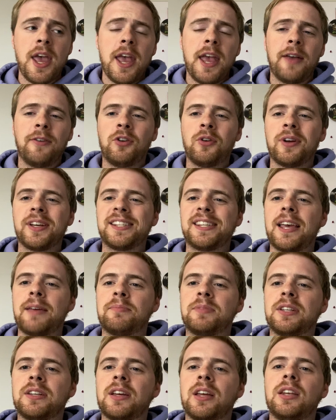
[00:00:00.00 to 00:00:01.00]
If you're
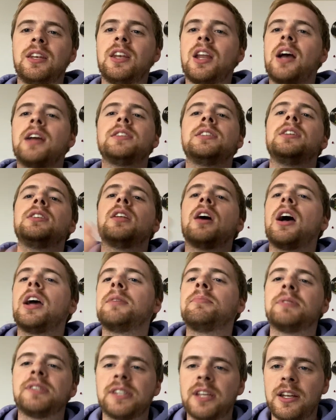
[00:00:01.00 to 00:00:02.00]
accepting
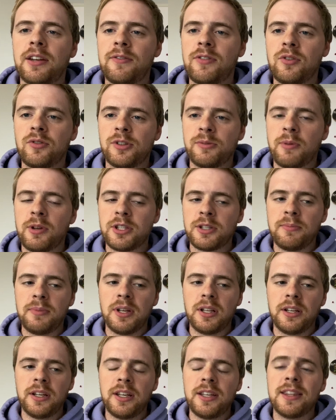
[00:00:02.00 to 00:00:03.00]
99% of the
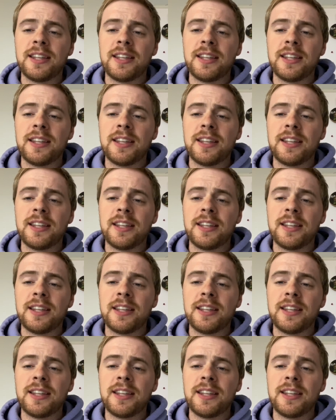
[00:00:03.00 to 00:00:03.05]
responsibility,